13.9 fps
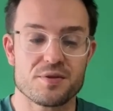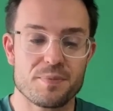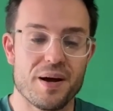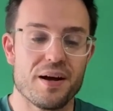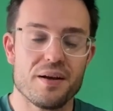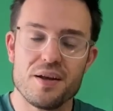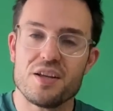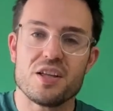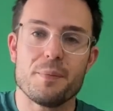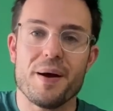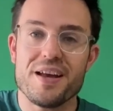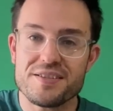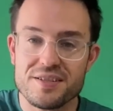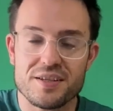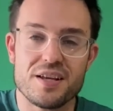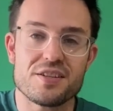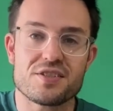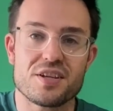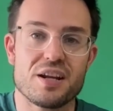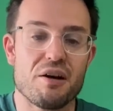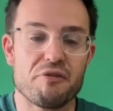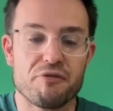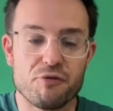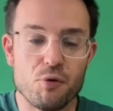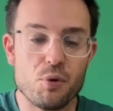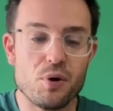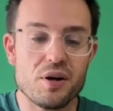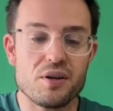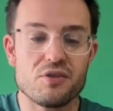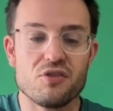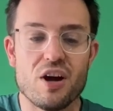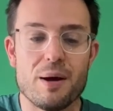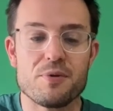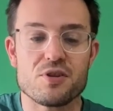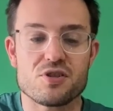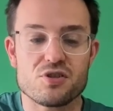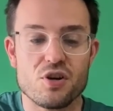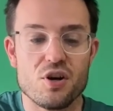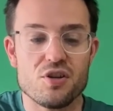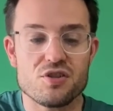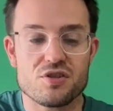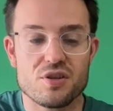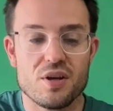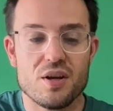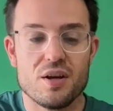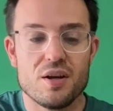But your basic kit's gonna have four diamond stones,